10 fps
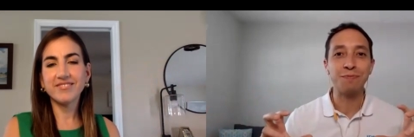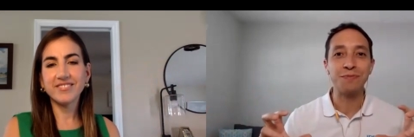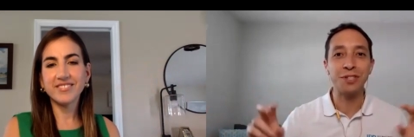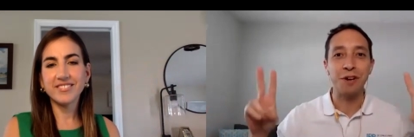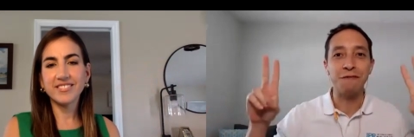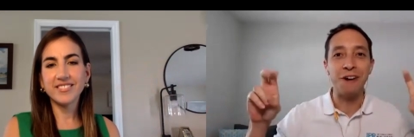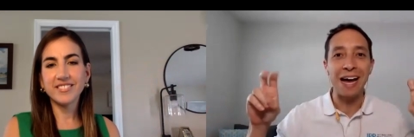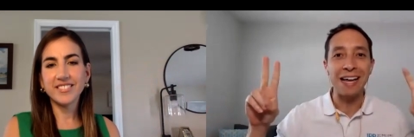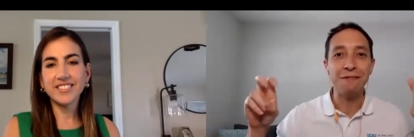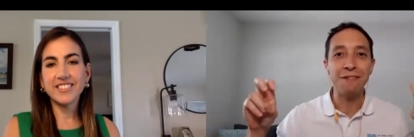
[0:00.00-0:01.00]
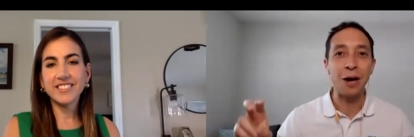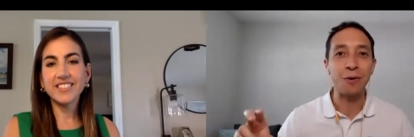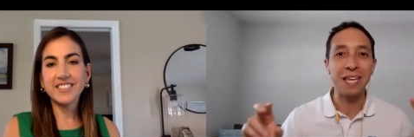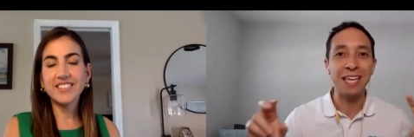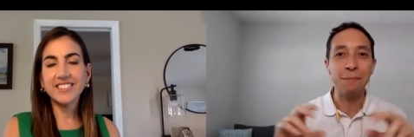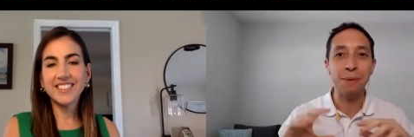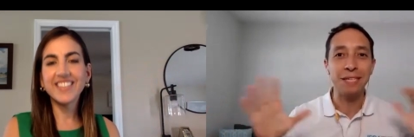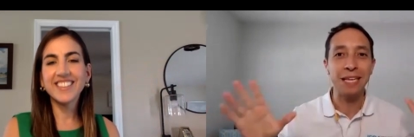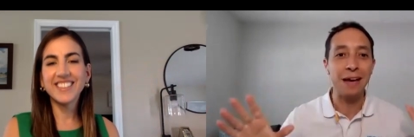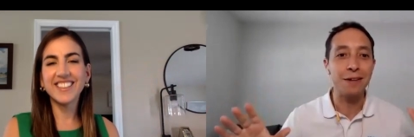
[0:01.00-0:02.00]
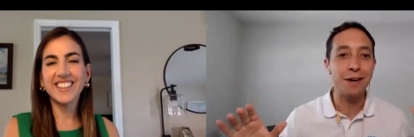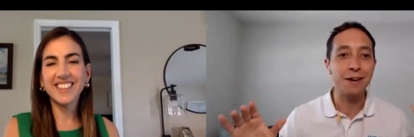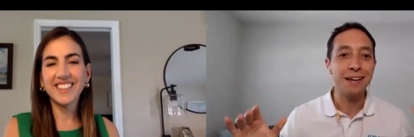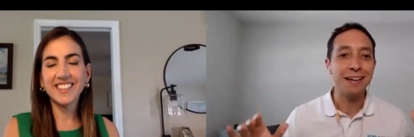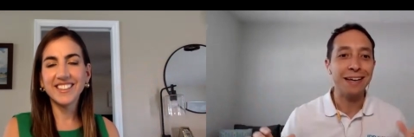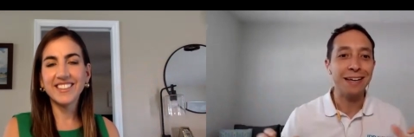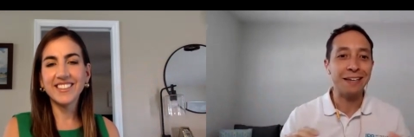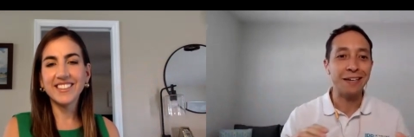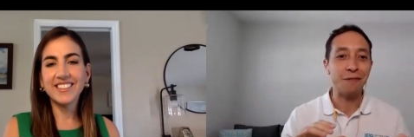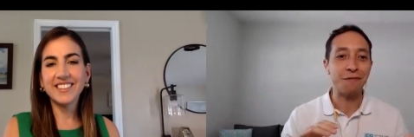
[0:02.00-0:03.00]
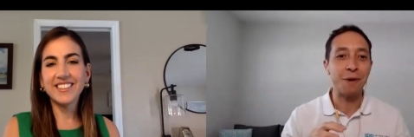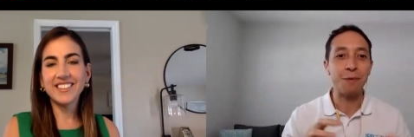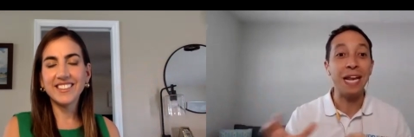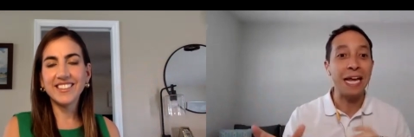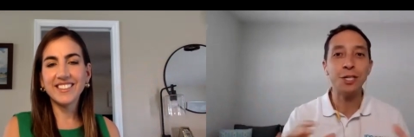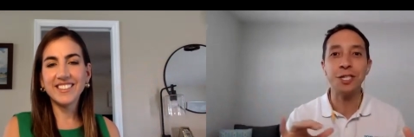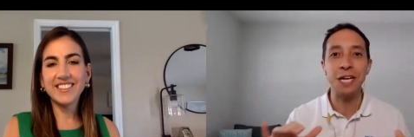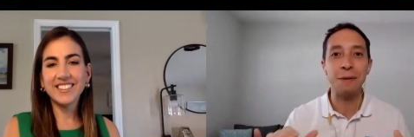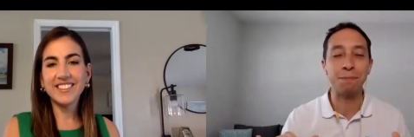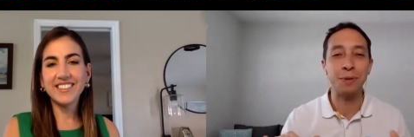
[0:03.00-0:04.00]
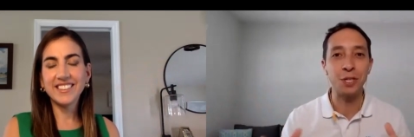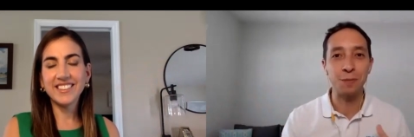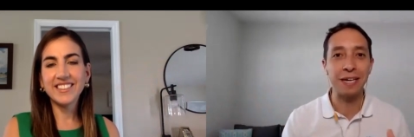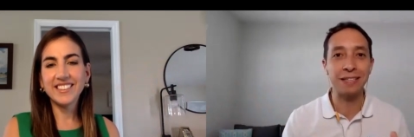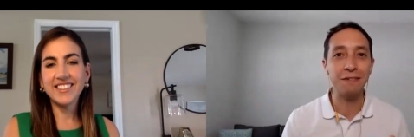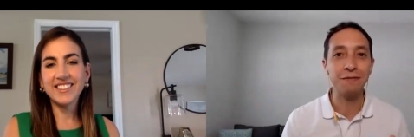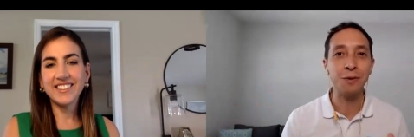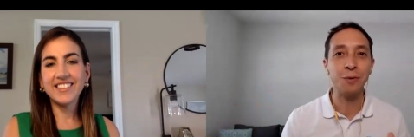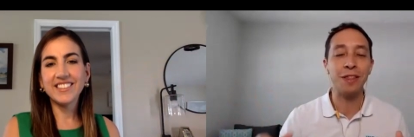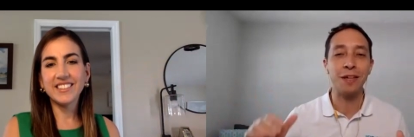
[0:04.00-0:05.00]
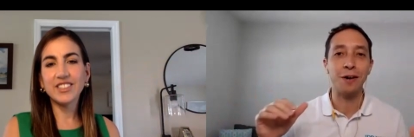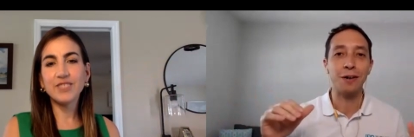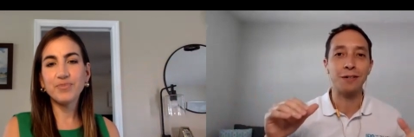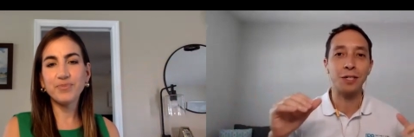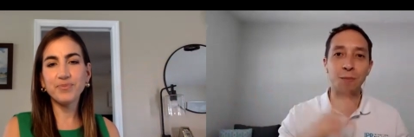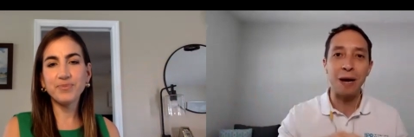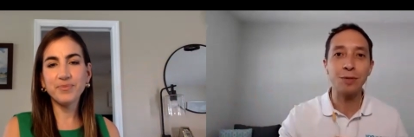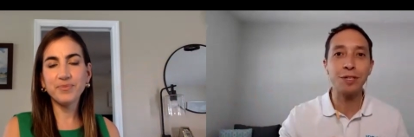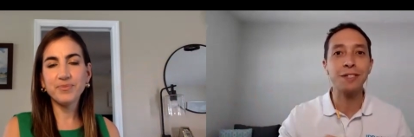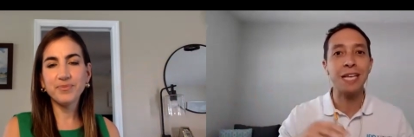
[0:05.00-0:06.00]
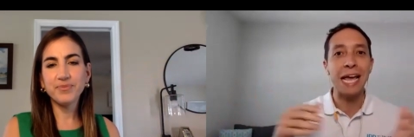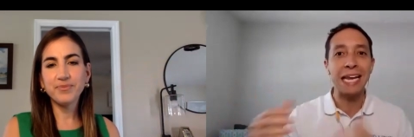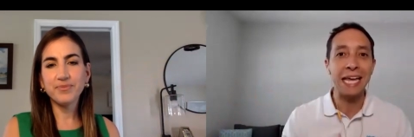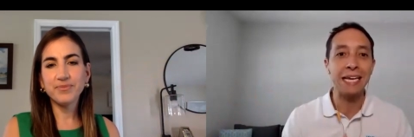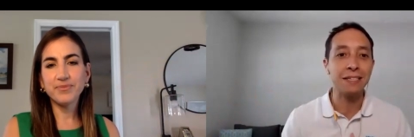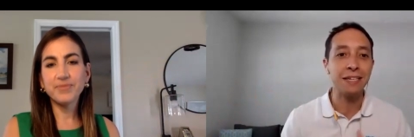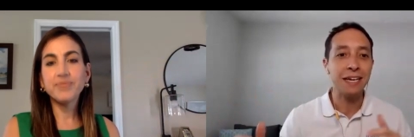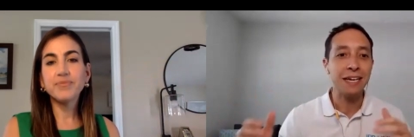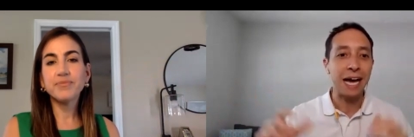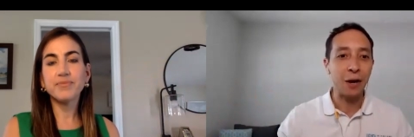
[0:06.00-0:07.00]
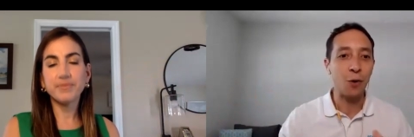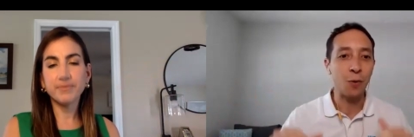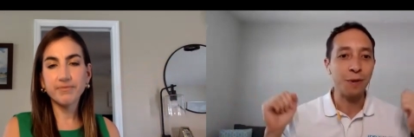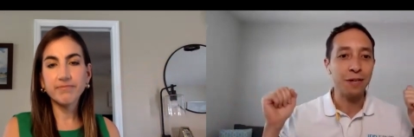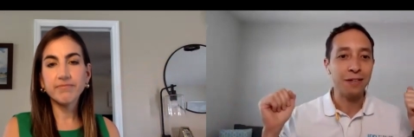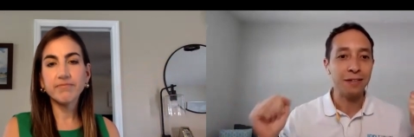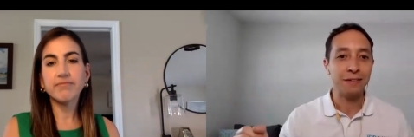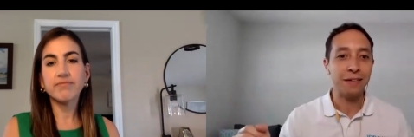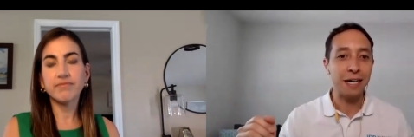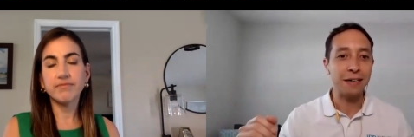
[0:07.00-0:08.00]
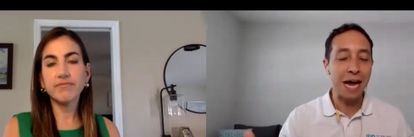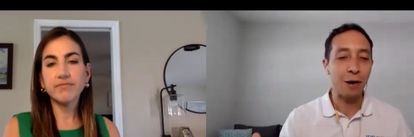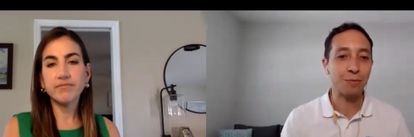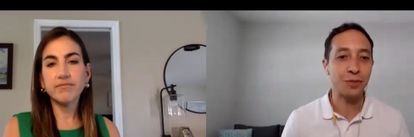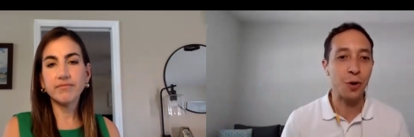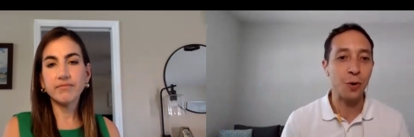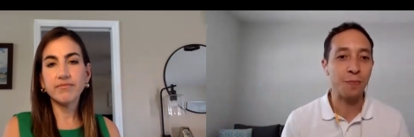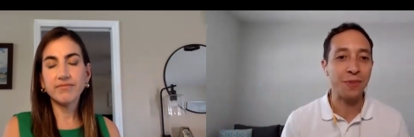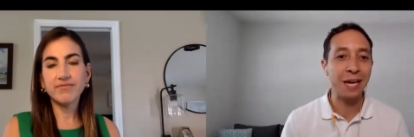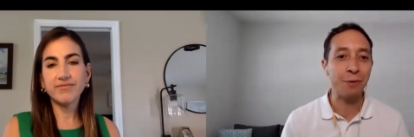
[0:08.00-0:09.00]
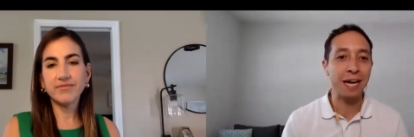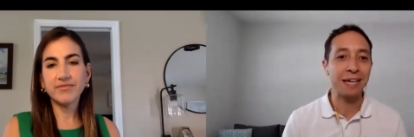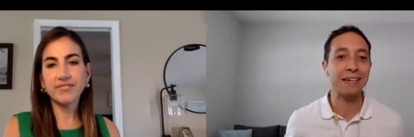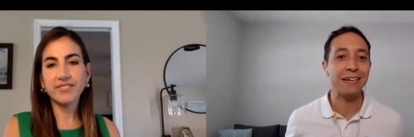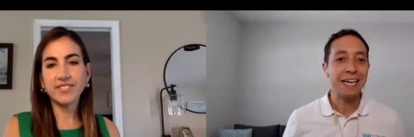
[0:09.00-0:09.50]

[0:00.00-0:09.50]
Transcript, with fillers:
Speaker 1: survive, how to keep it together uh, from a relationship perspective with our spouses and kids at home uh, now. So anyway, Kata,